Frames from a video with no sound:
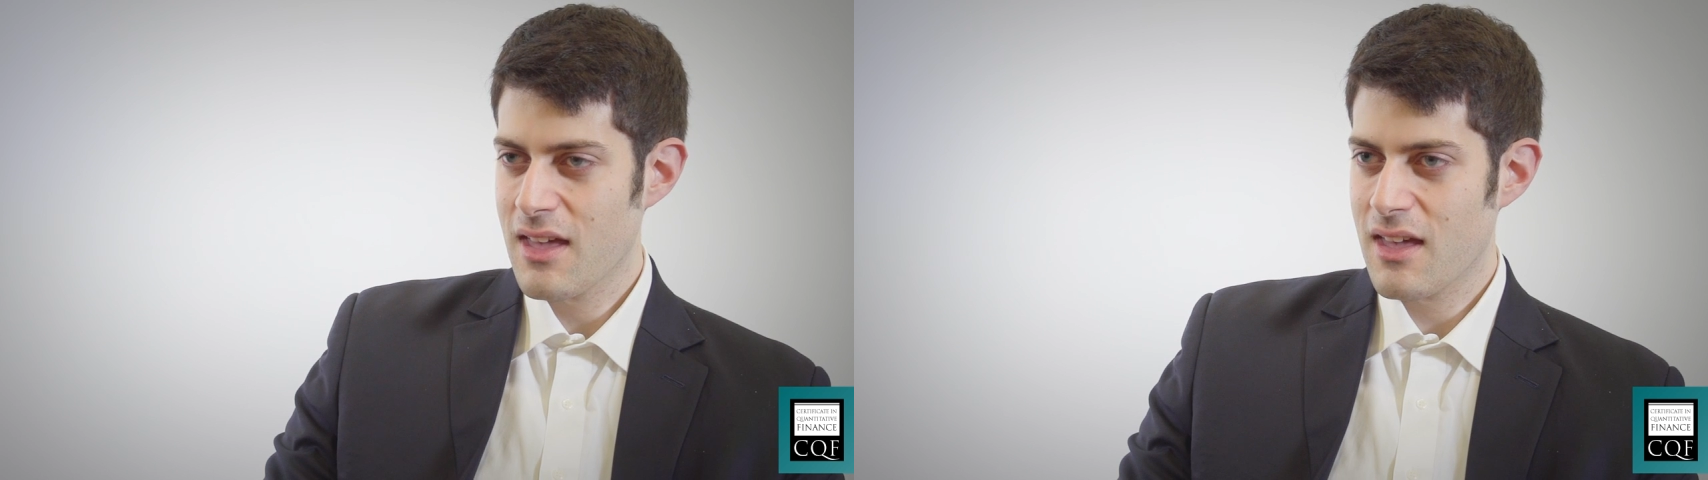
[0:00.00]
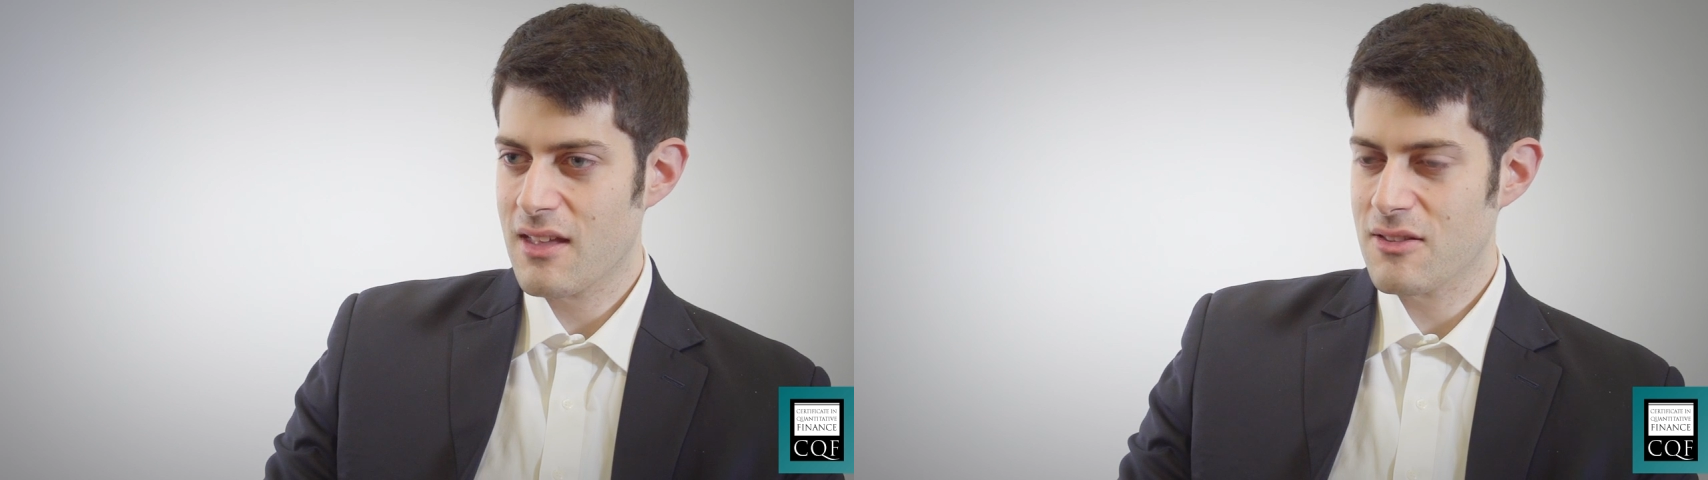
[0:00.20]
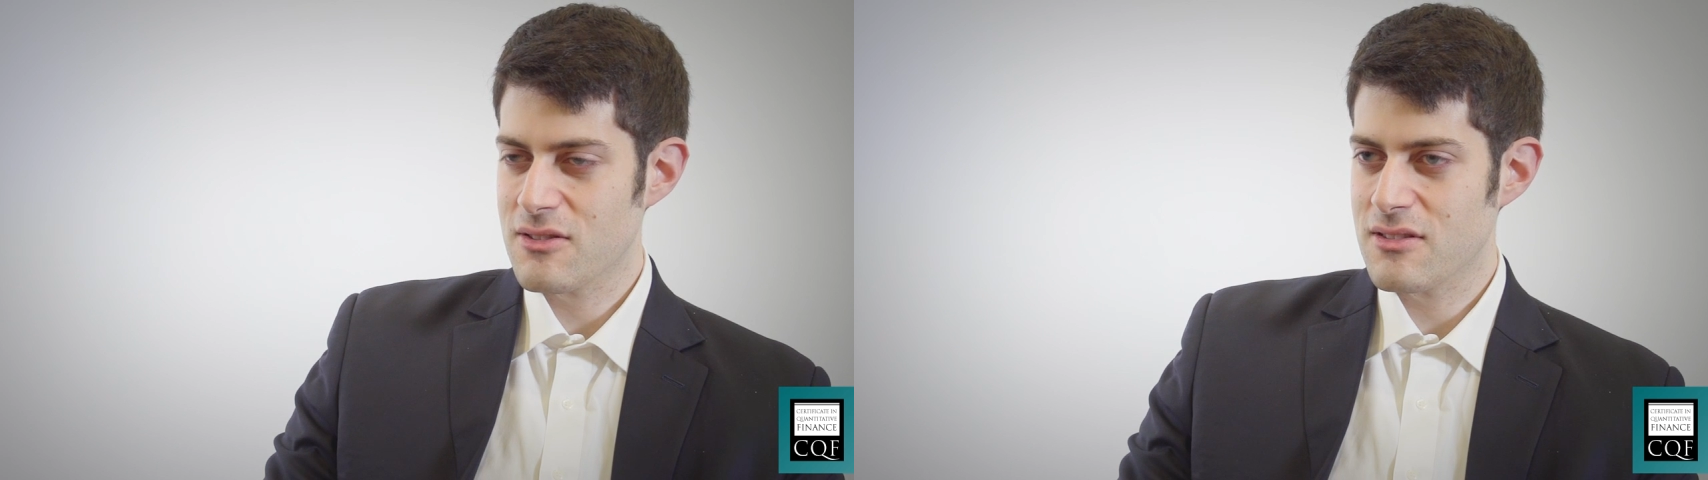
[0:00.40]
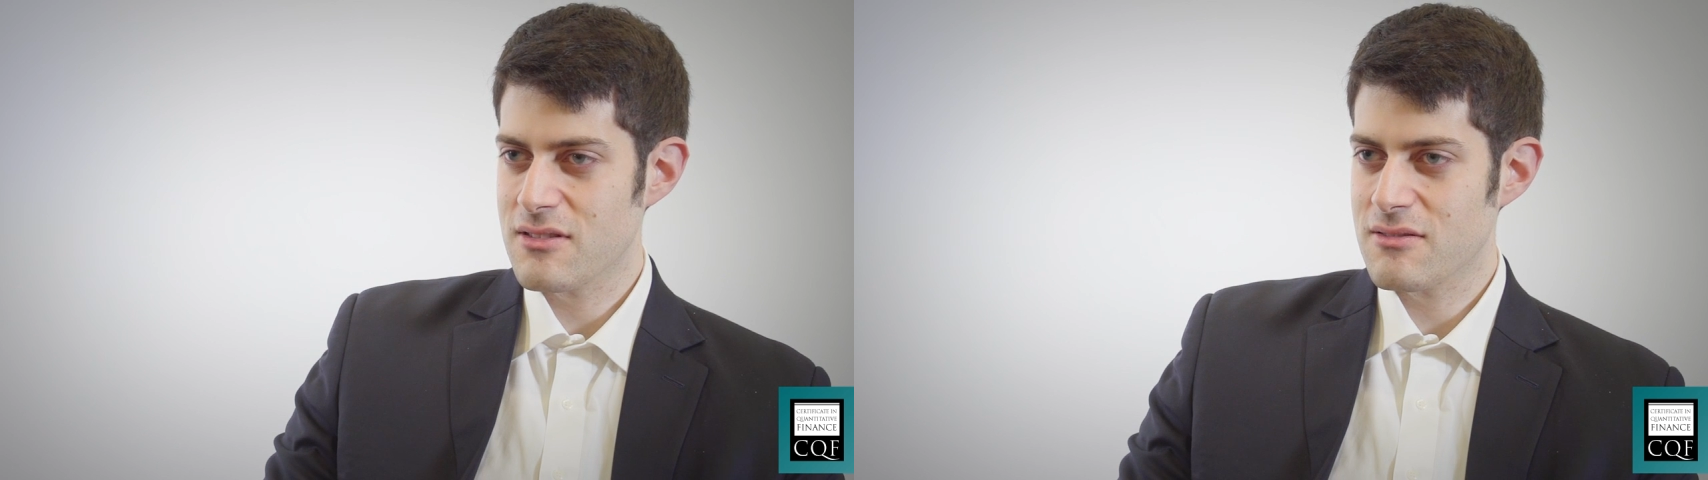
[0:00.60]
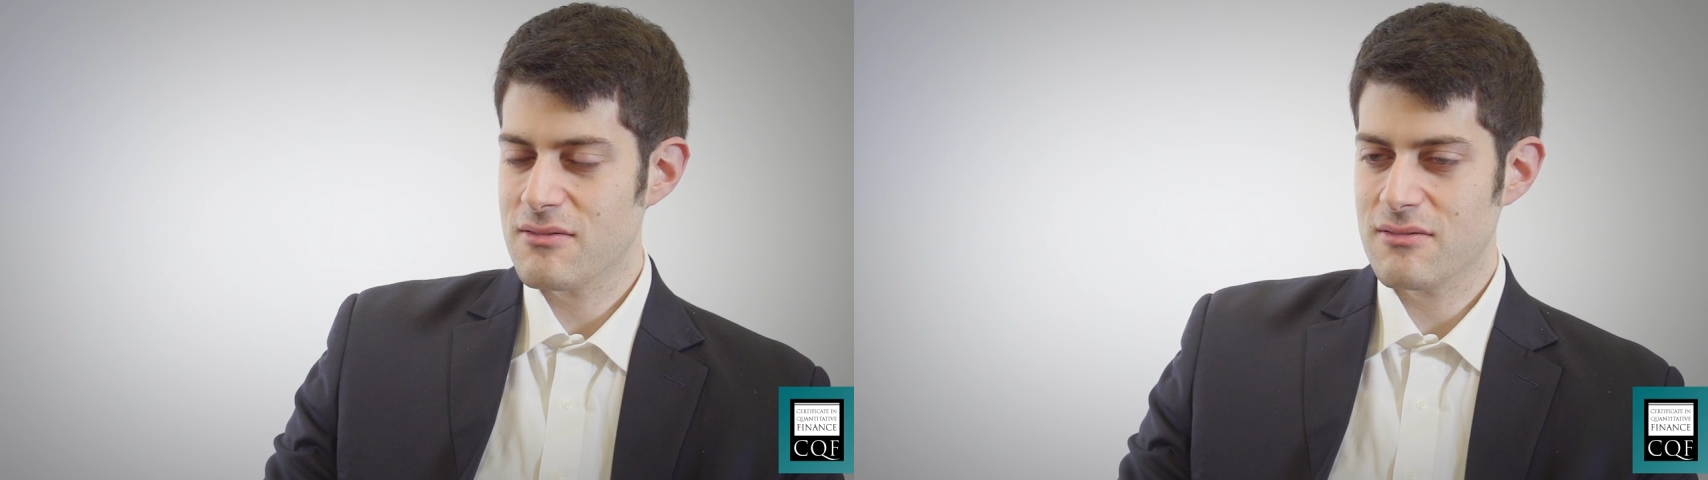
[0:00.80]

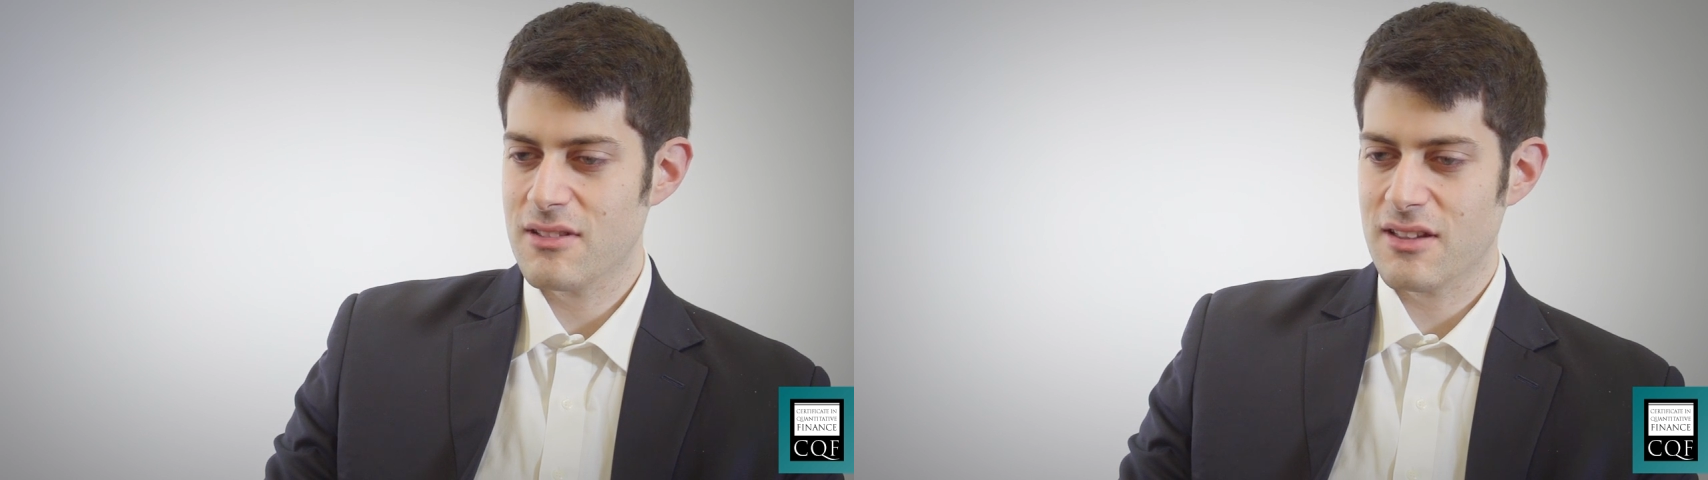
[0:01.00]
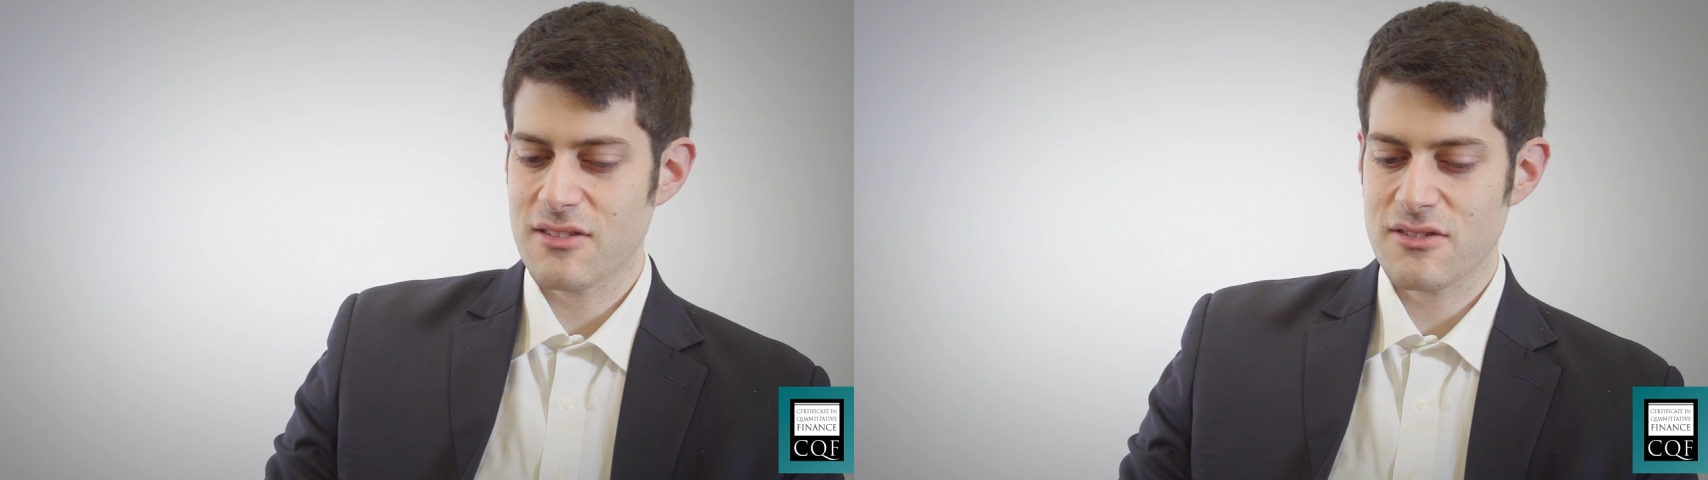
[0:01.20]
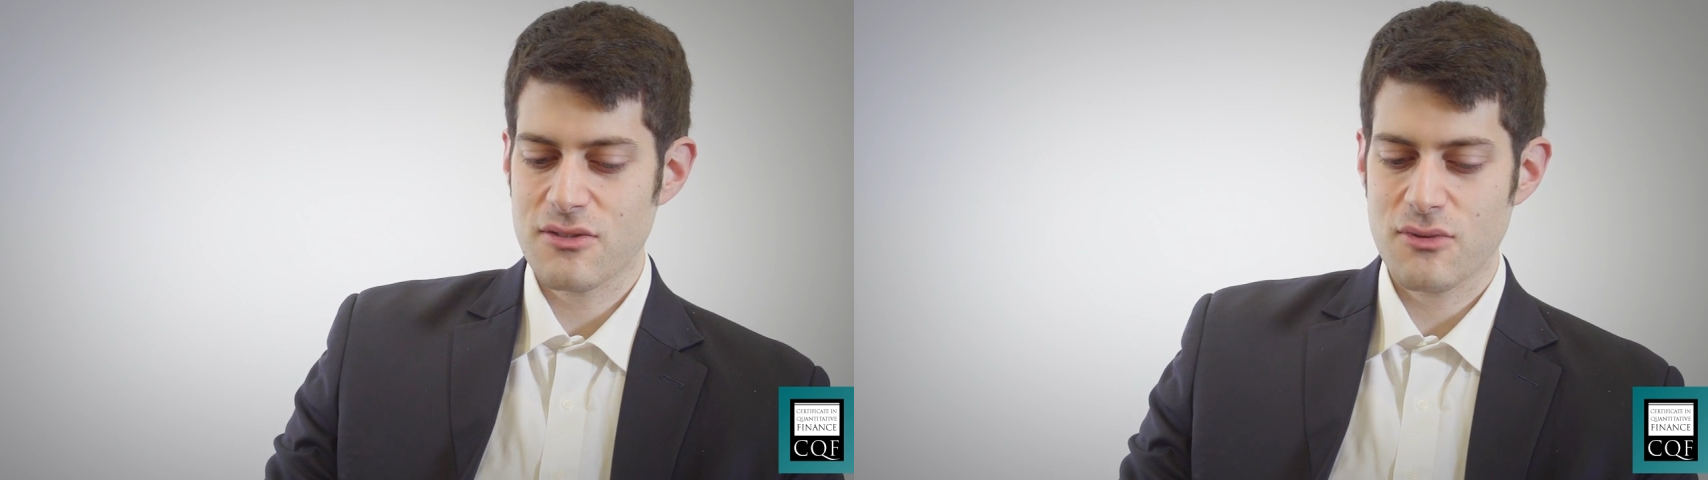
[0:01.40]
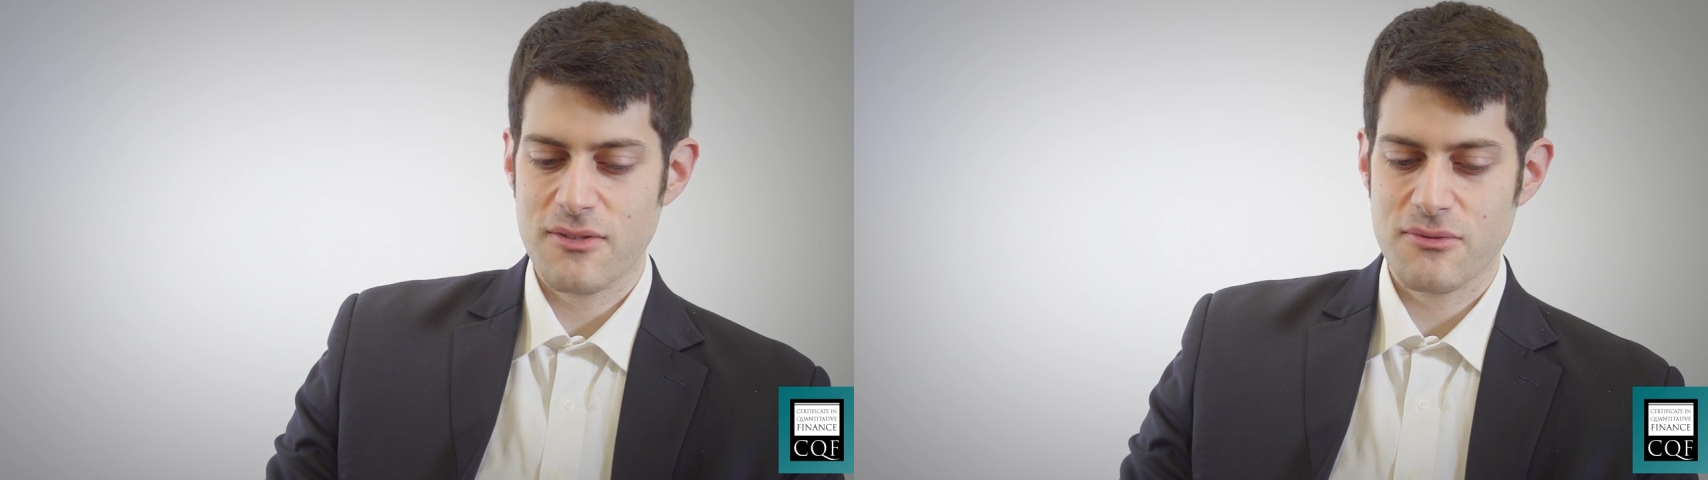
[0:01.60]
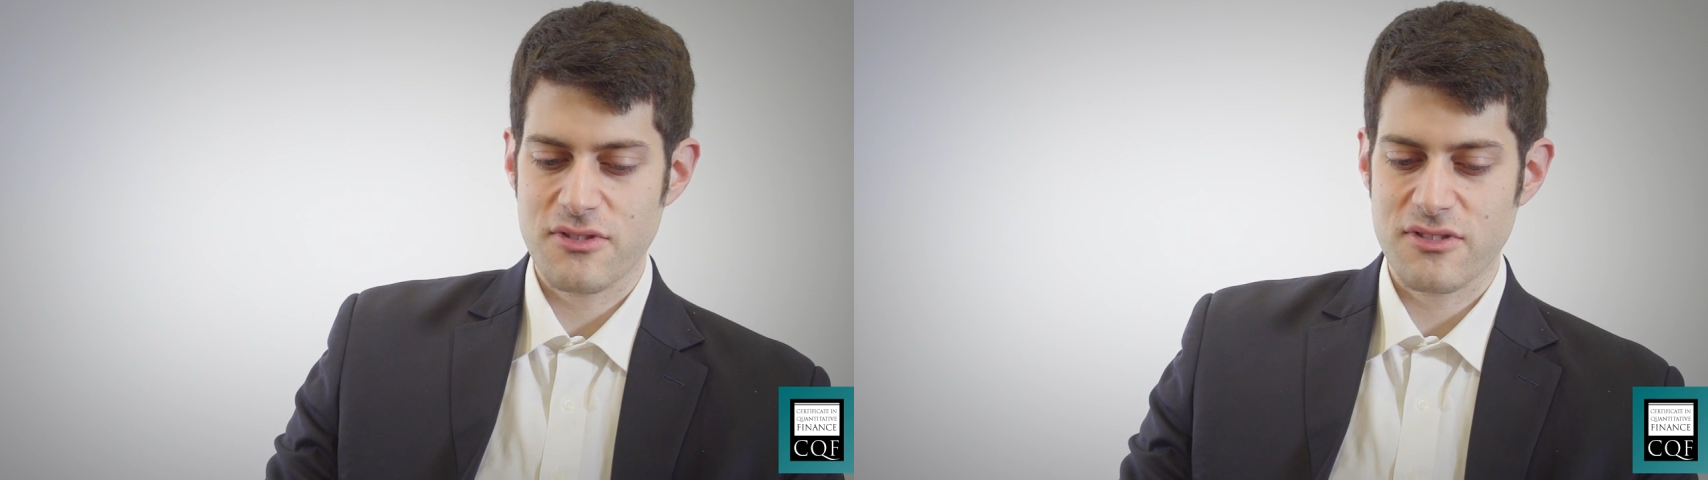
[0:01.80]
And like the C Q
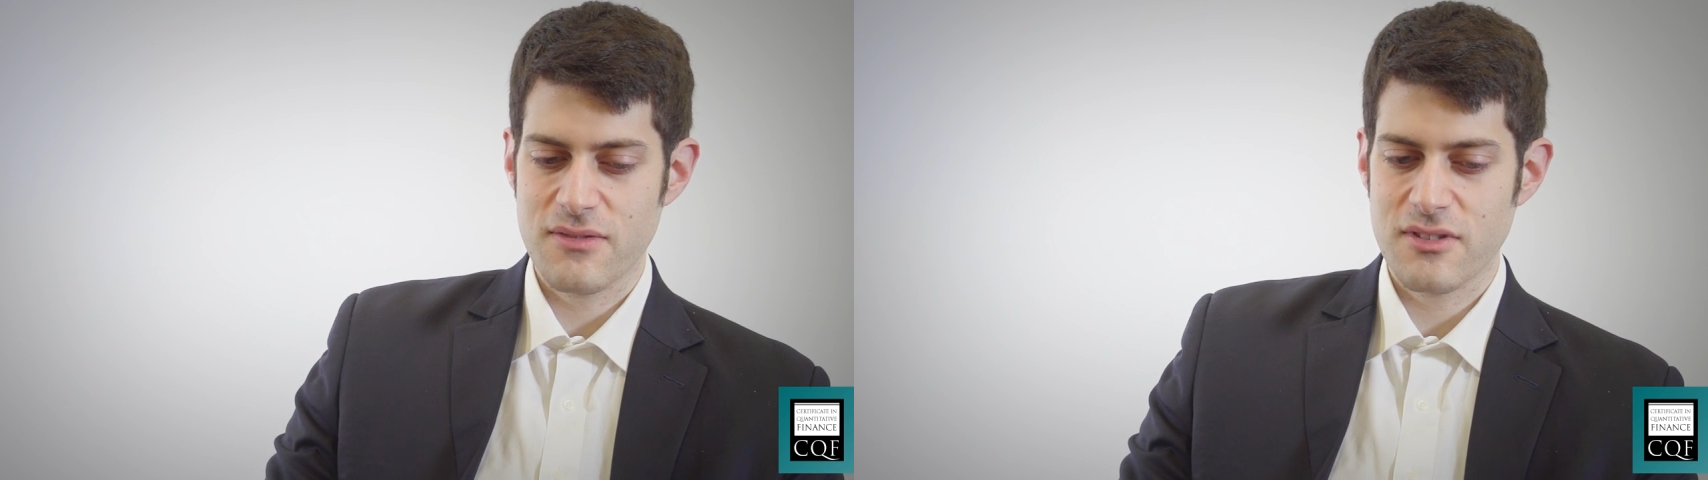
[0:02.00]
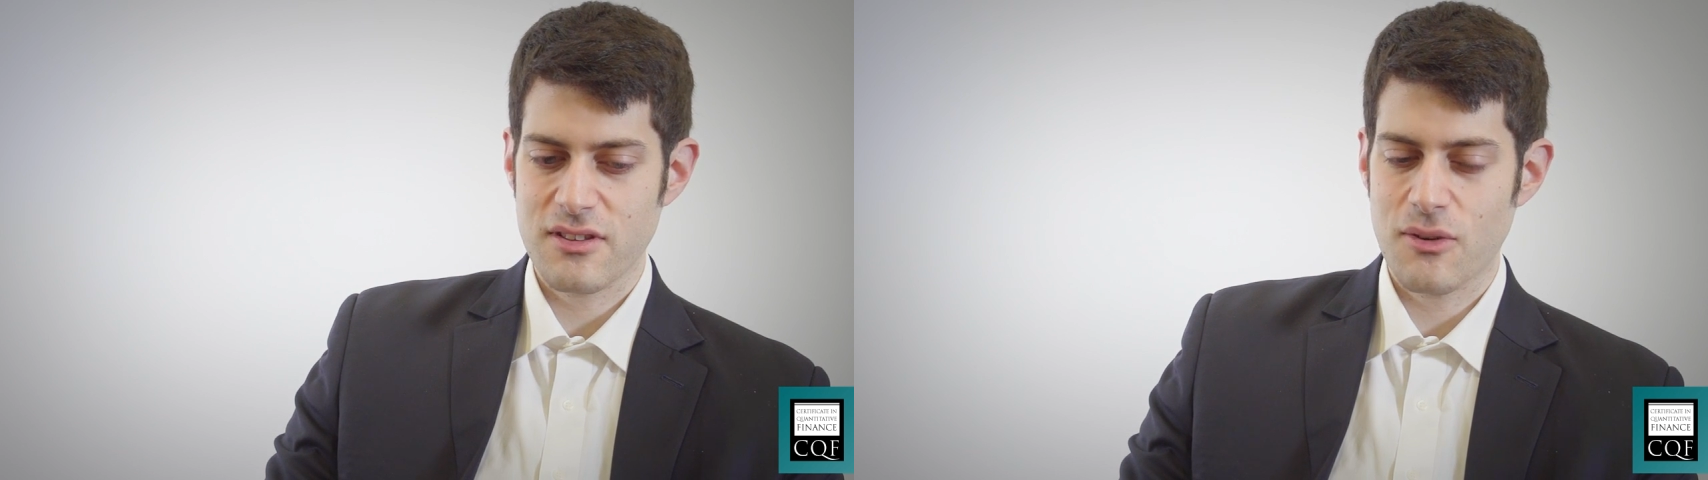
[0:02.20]
F was giving,